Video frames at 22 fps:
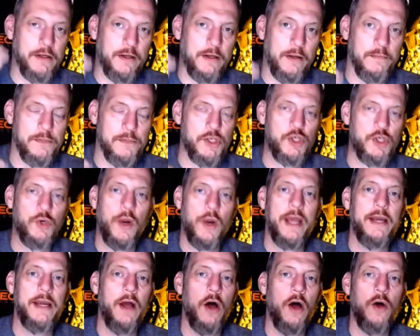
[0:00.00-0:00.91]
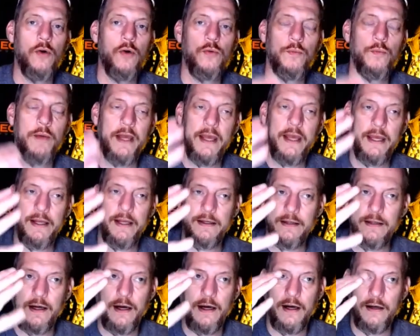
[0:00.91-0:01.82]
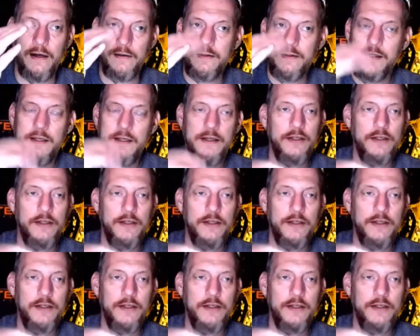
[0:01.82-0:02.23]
could come straight home and, uh,